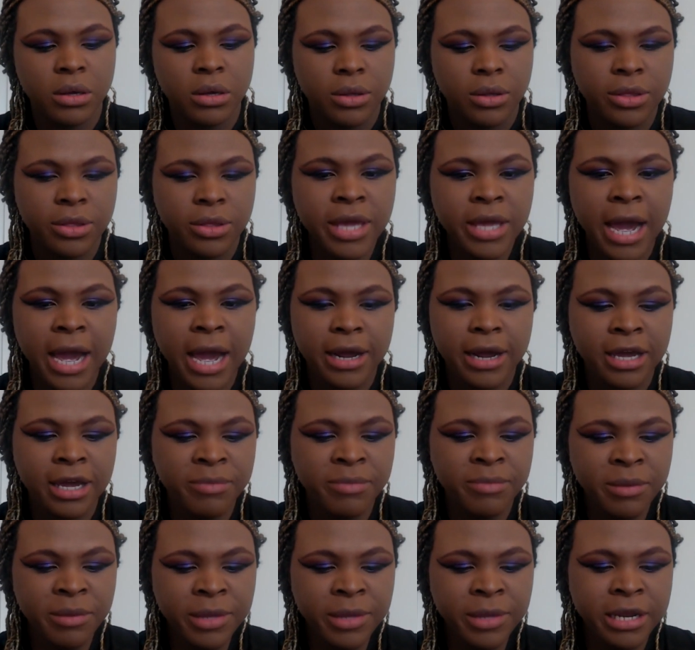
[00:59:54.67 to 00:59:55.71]
So yeah,
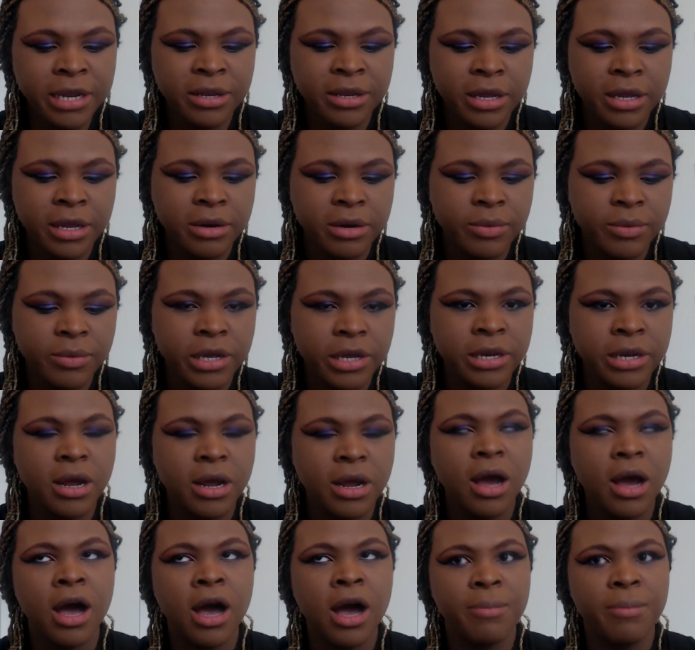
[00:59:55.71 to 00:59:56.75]
commitment
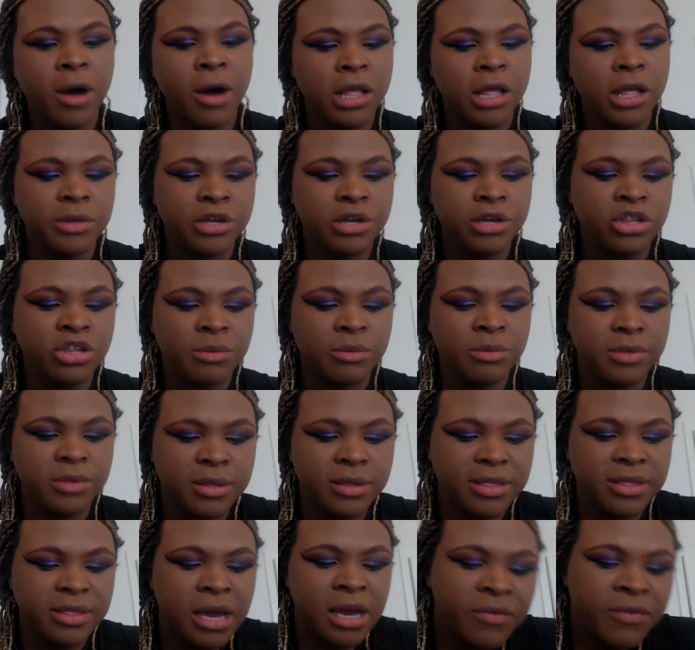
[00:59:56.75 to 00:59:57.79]
in poly relationships
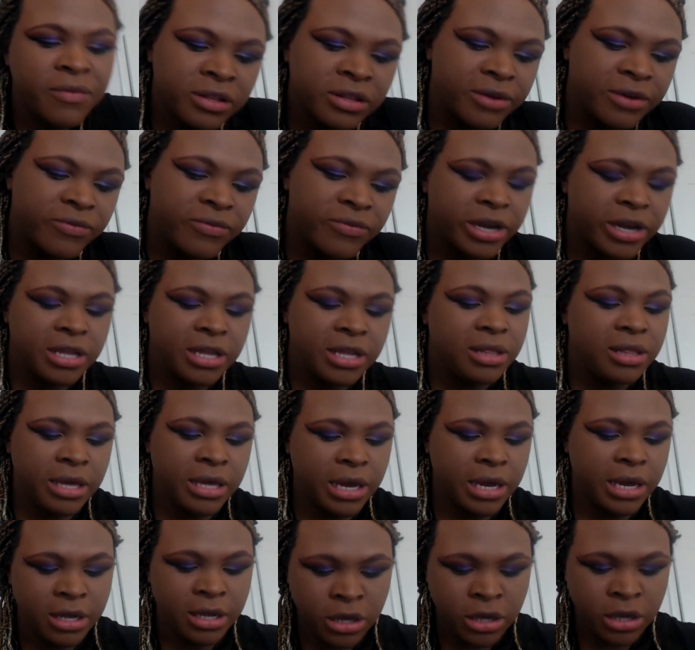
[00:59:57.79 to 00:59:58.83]
is definitely a fucking
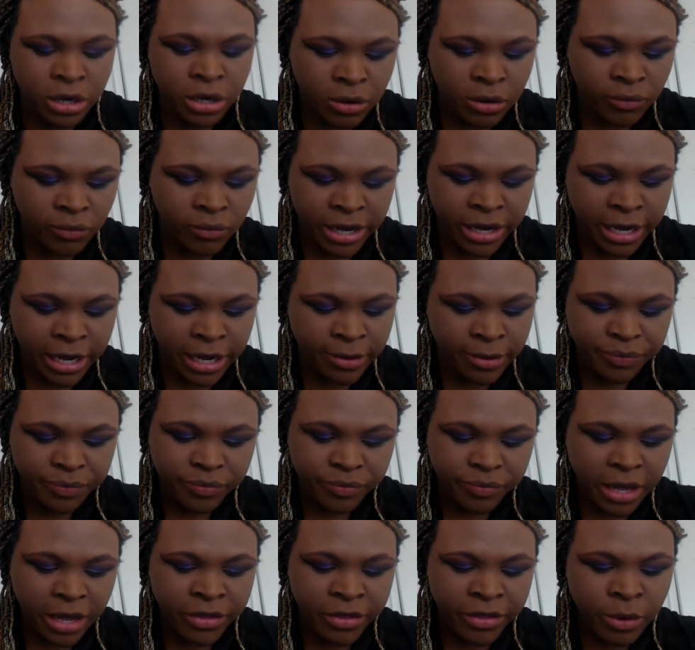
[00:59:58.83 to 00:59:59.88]
thing. You know, like
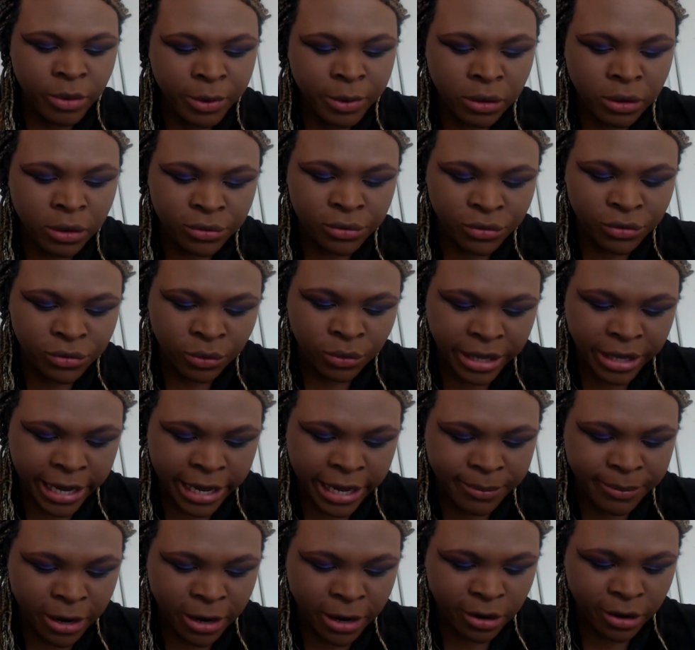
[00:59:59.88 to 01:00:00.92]
I think also don't
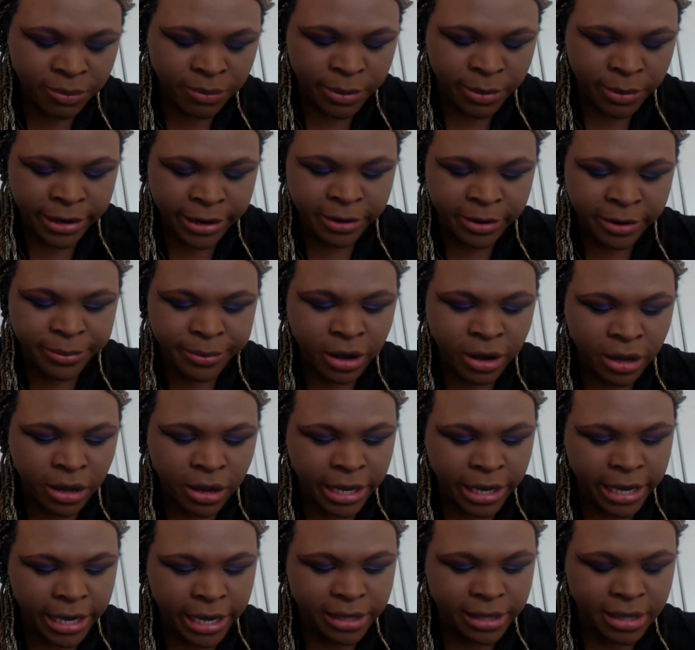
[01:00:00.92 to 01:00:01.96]
get about commitment in
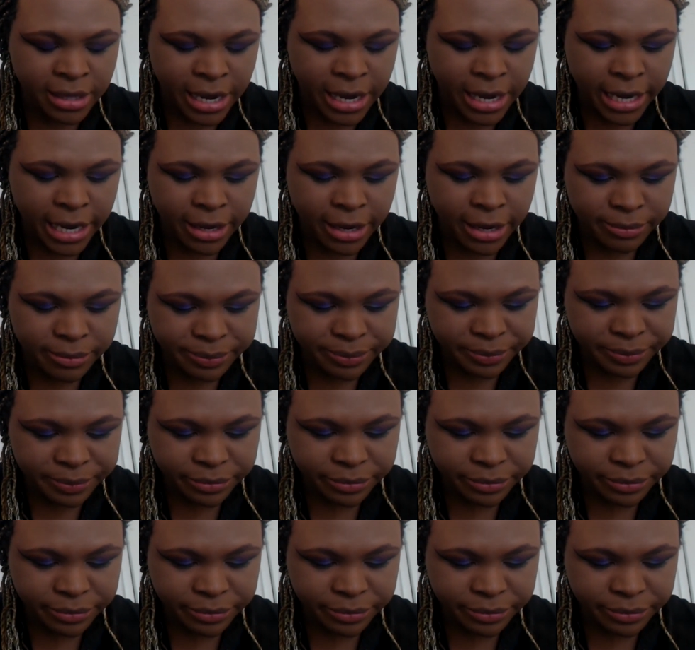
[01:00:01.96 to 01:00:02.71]
poly is like